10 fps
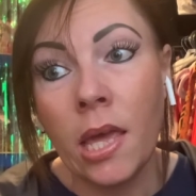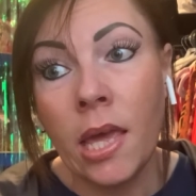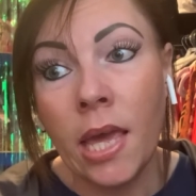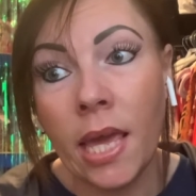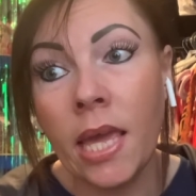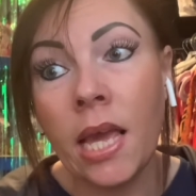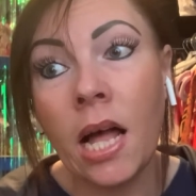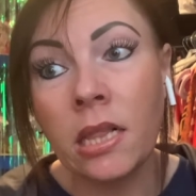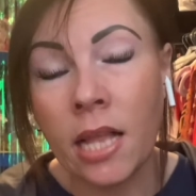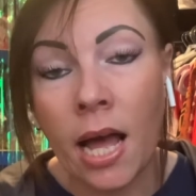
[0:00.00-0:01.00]
He
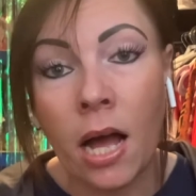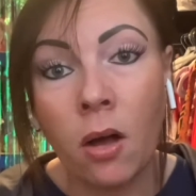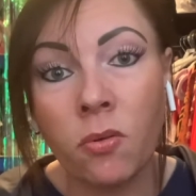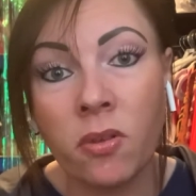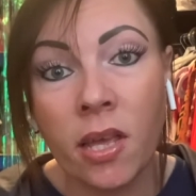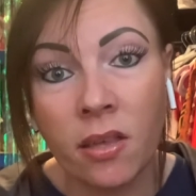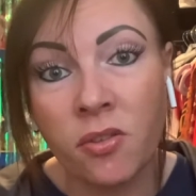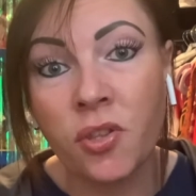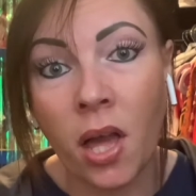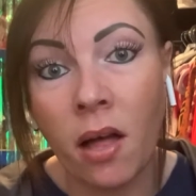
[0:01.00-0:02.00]
allowed
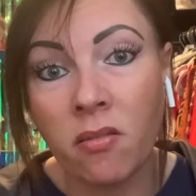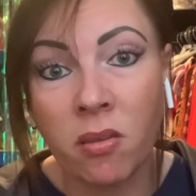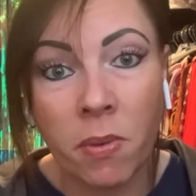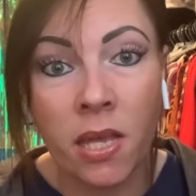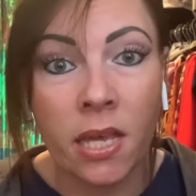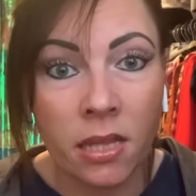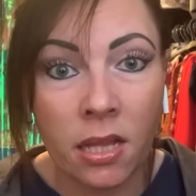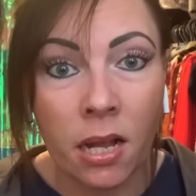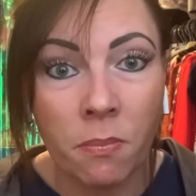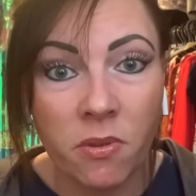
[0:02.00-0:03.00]
his child to be
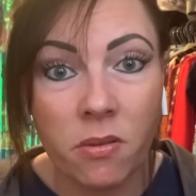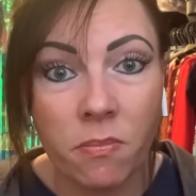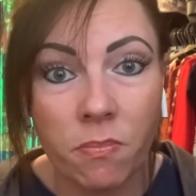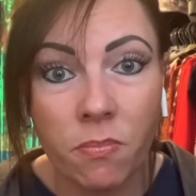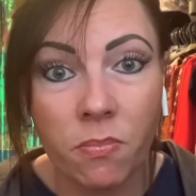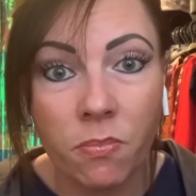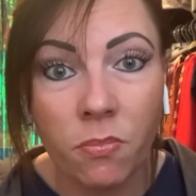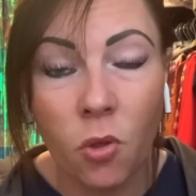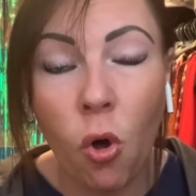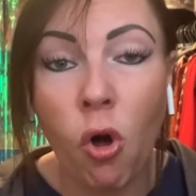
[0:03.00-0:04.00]
kidnapped.
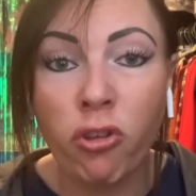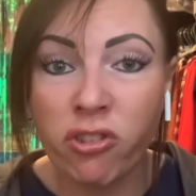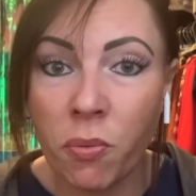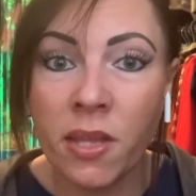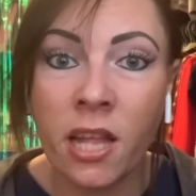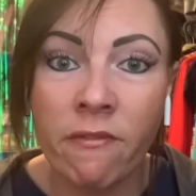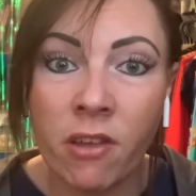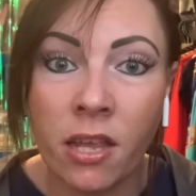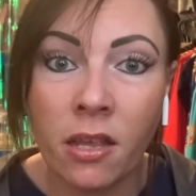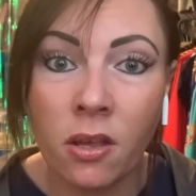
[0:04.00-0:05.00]
Also in that
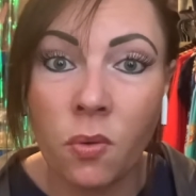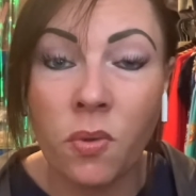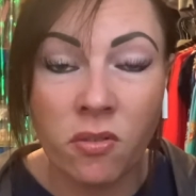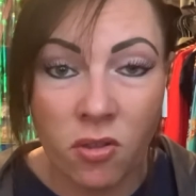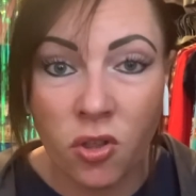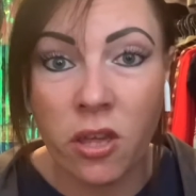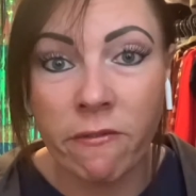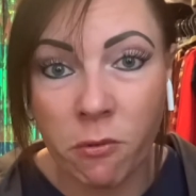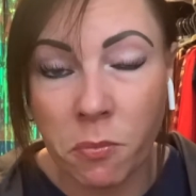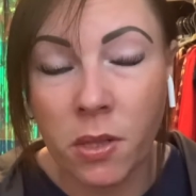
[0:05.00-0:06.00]
ring was the
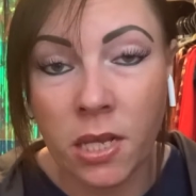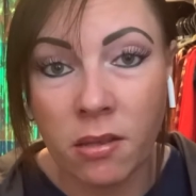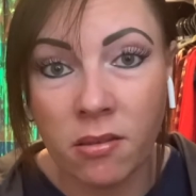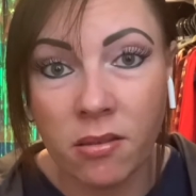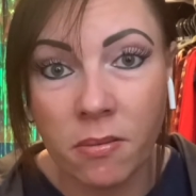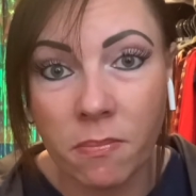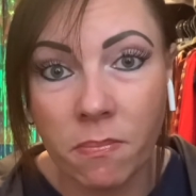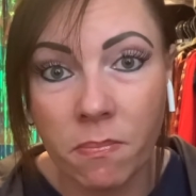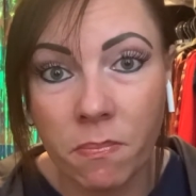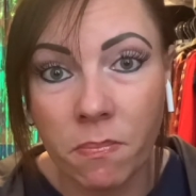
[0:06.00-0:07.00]
chief of police
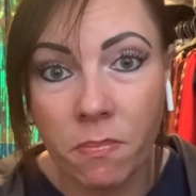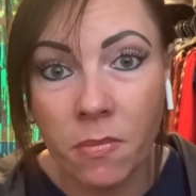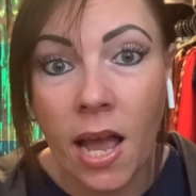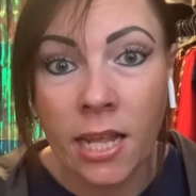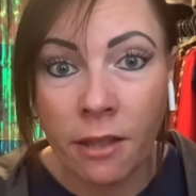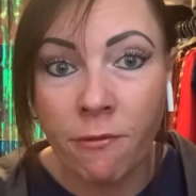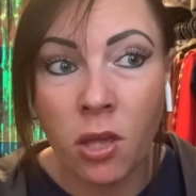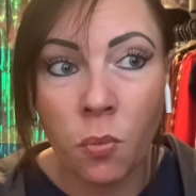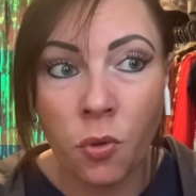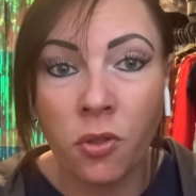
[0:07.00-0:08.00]
and a
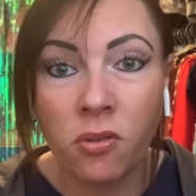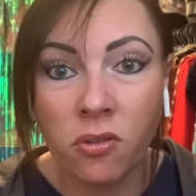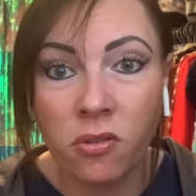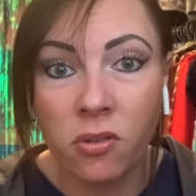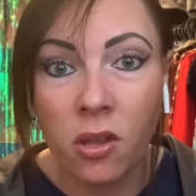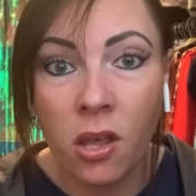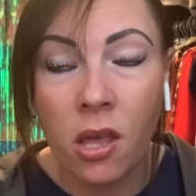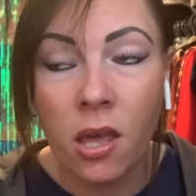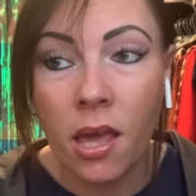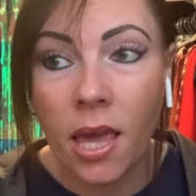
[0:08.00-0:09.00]
few others
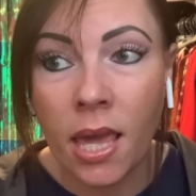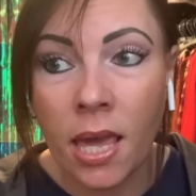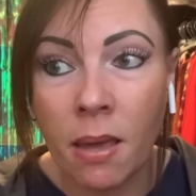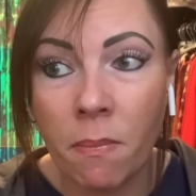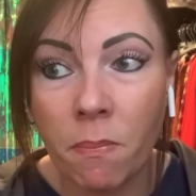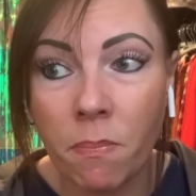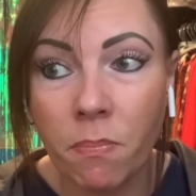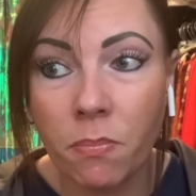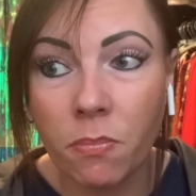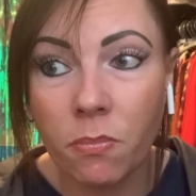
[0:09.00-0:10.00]

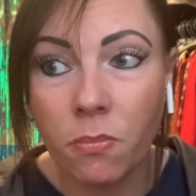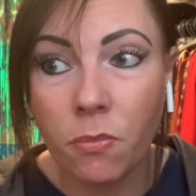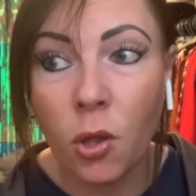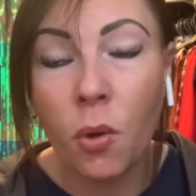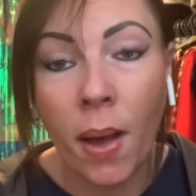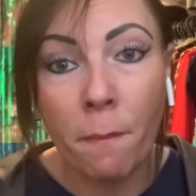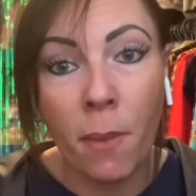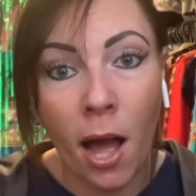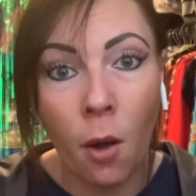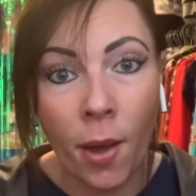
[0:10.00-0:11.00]
who had
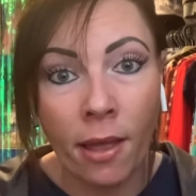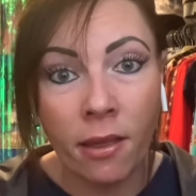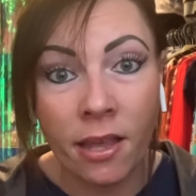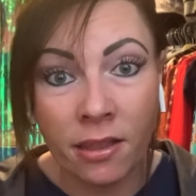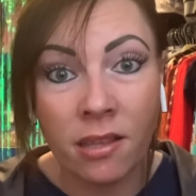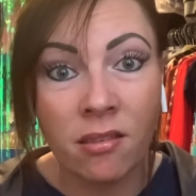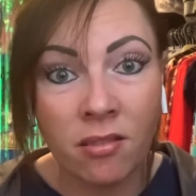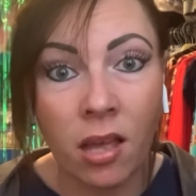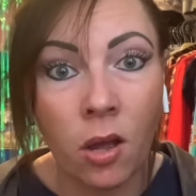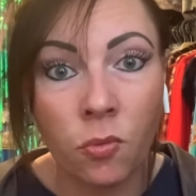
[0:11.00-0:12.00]
power in this
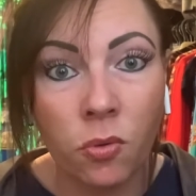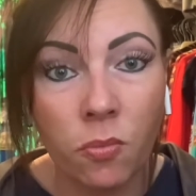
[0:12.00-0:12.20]
town.